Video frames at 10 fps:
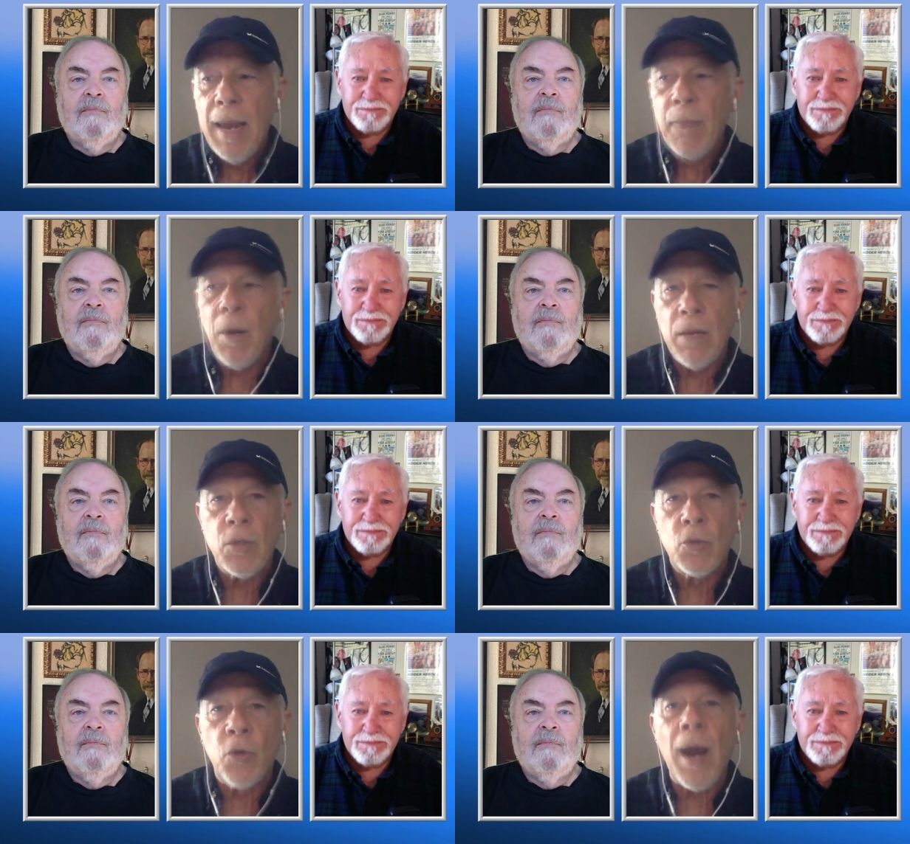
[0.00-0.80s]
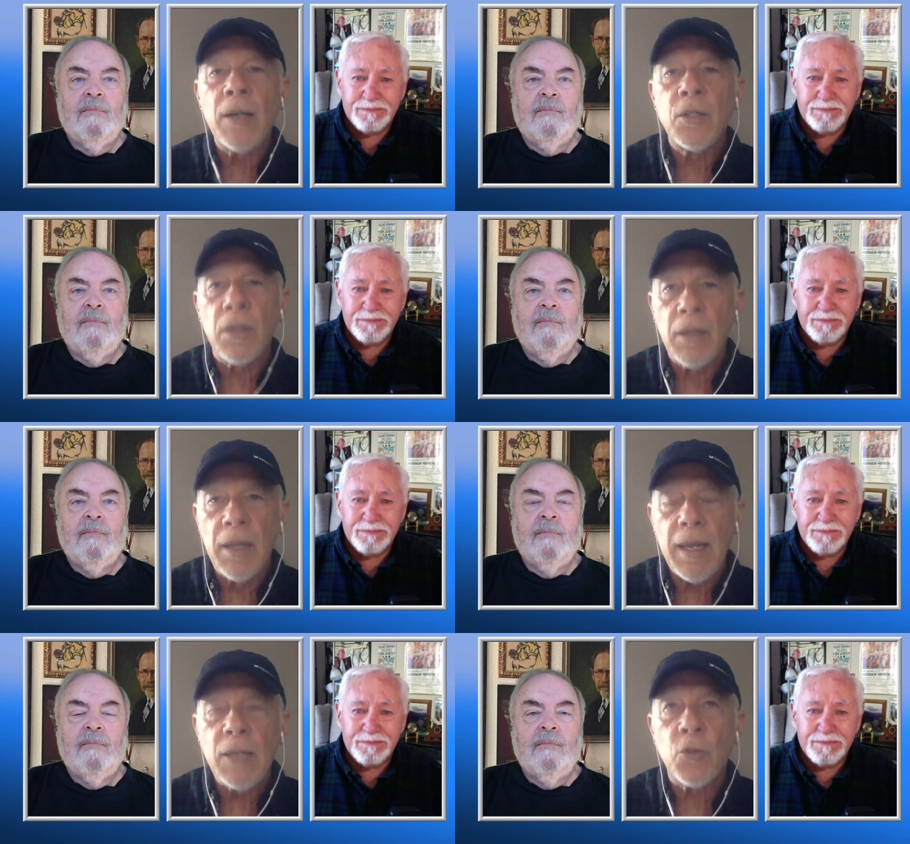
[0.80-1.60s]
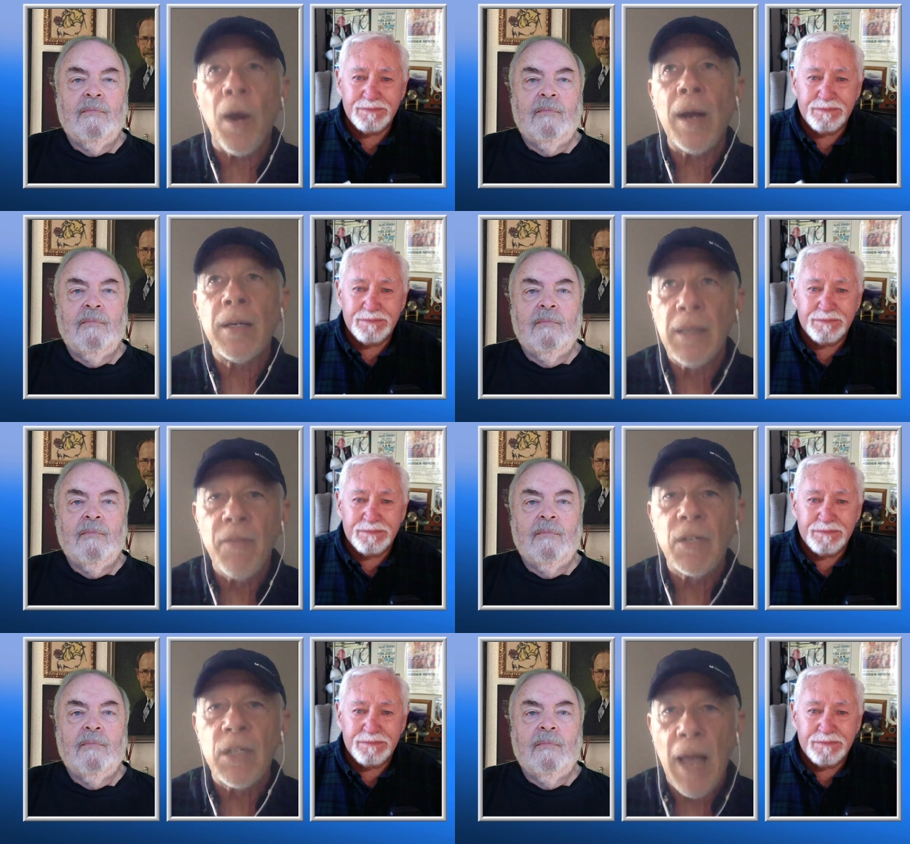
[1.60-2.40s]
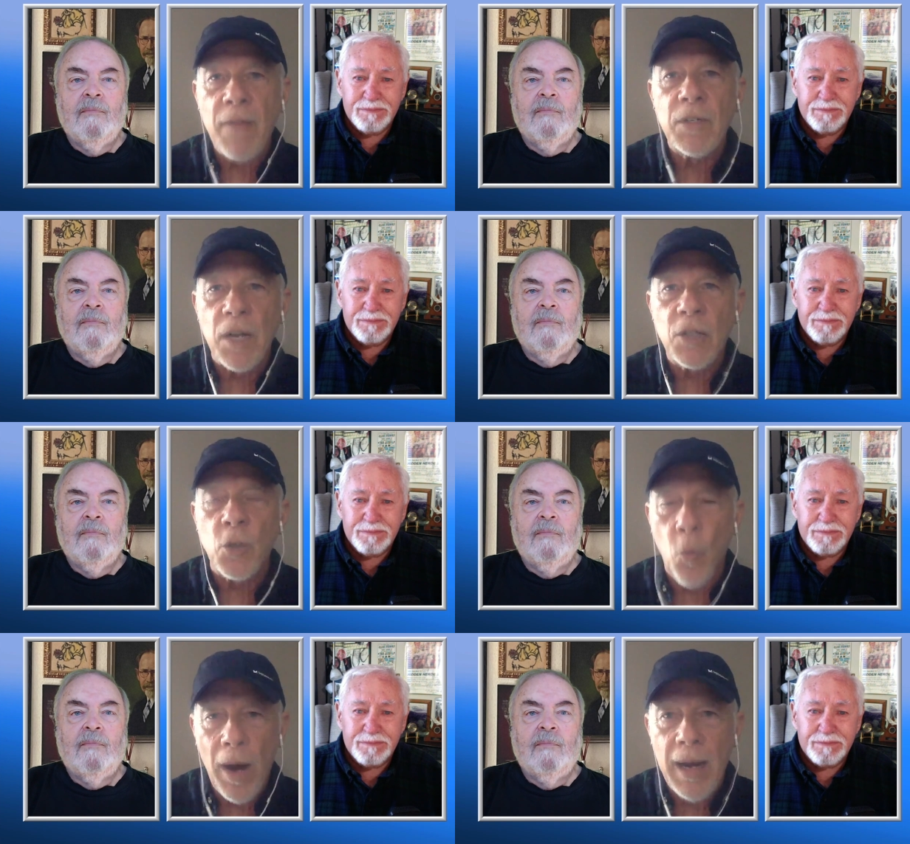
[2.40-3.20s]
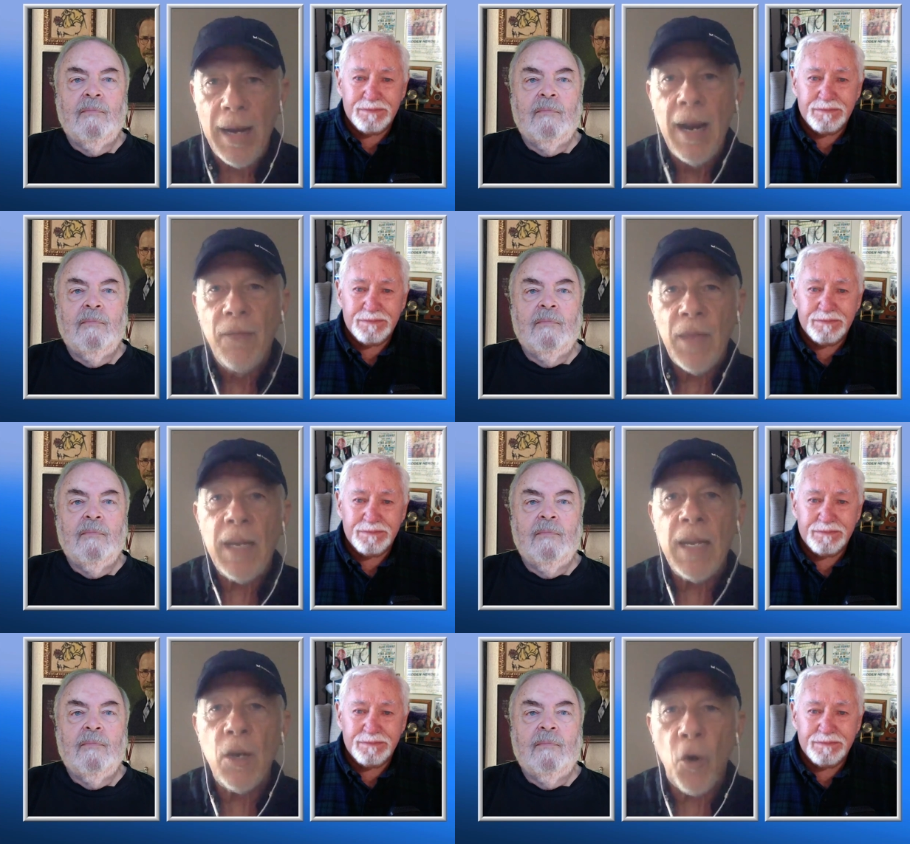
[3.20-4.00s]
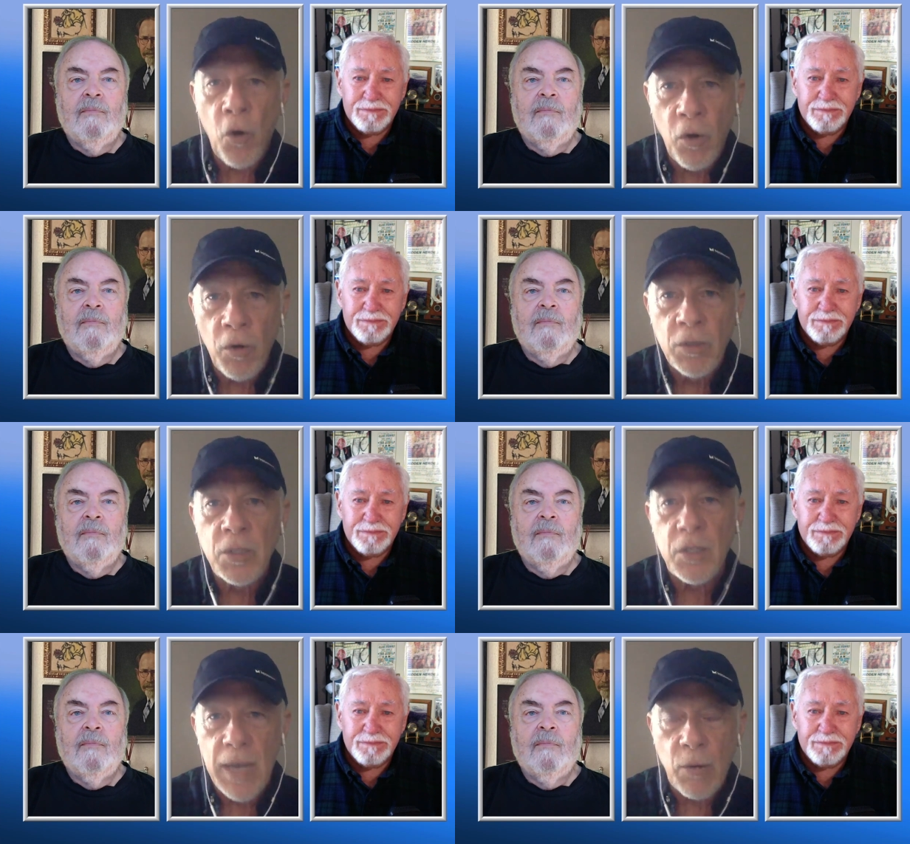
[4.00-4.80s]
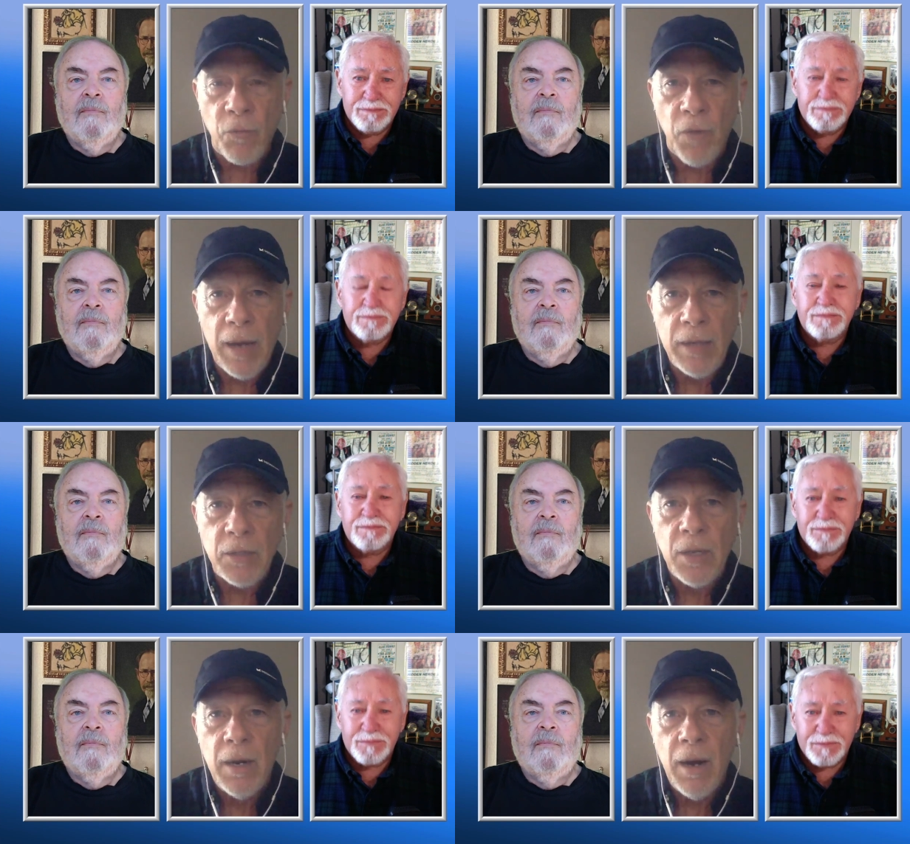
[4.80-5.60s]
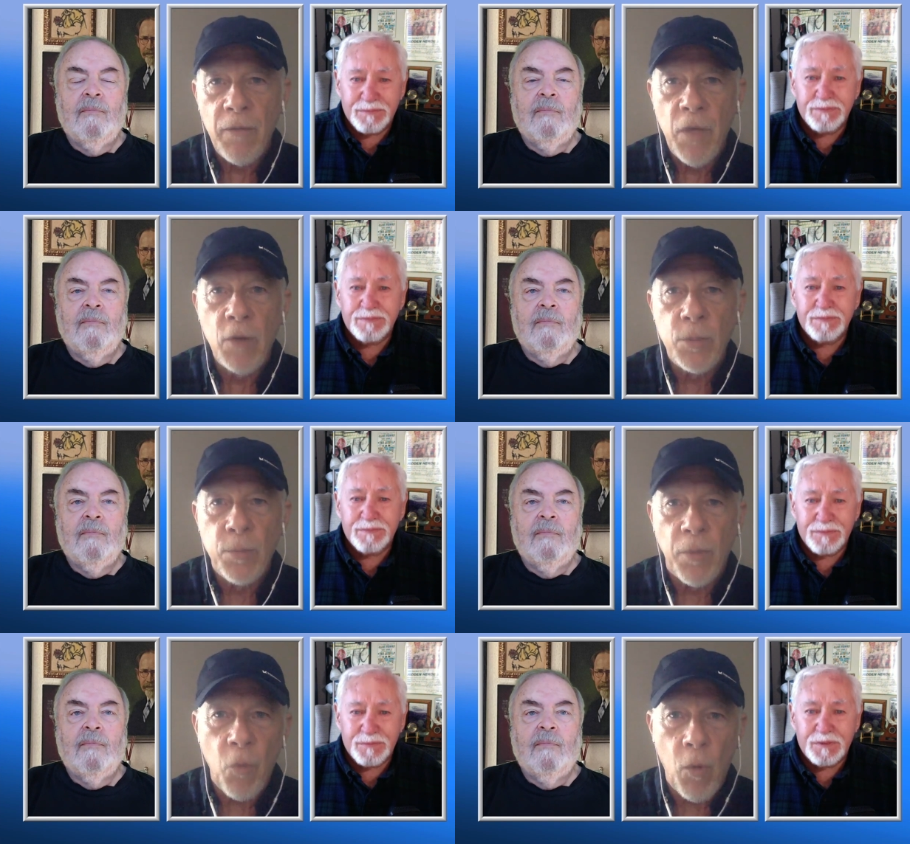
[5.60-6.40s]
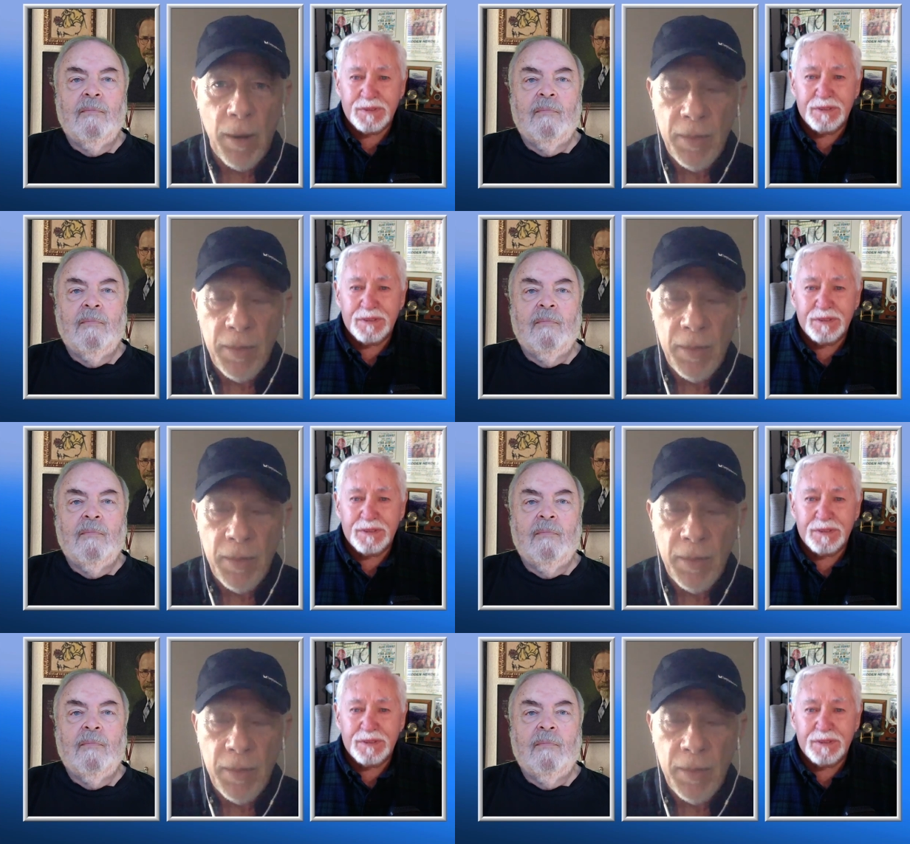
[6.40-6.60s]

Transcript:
Speaker 1: But he's trying to li- trying to live his life in such a way that he earns the sacrifice of those before him.